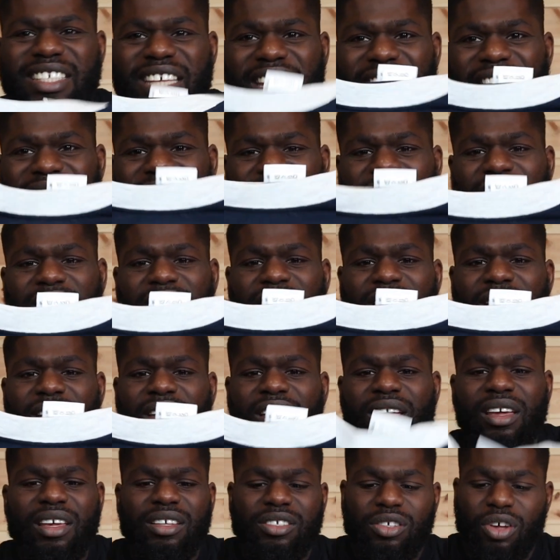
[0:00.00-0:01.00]
tee.
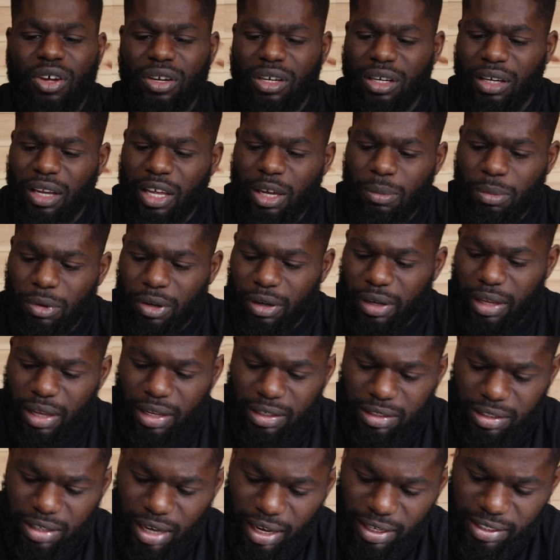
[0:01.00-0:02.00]
It's got the label on here,
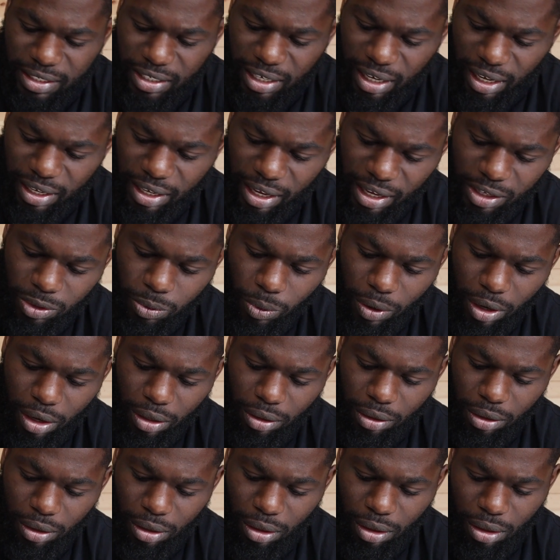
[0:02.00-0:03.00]
it's 1998 as
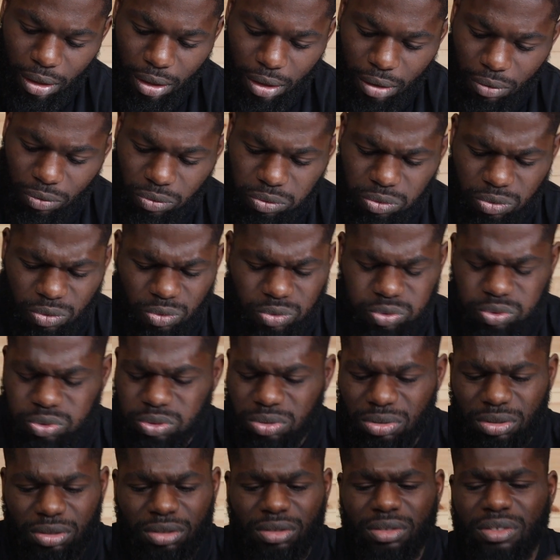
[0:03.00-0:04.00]
well. Whew.
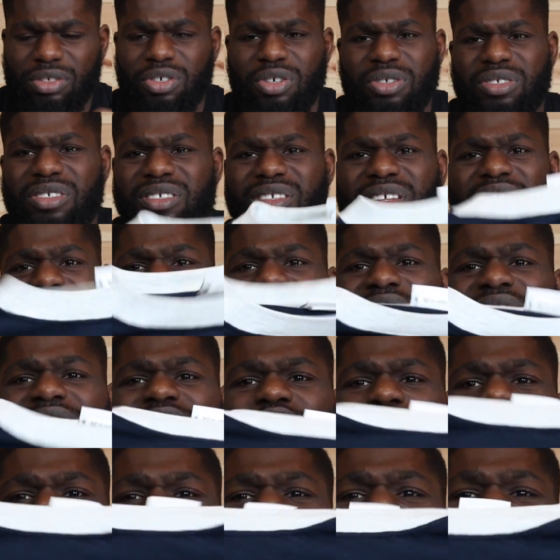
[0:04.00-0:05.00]
Just,
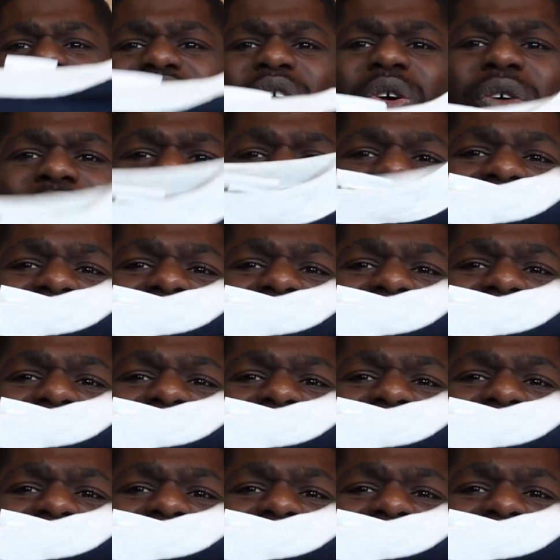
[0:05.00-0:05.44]
some of these can go for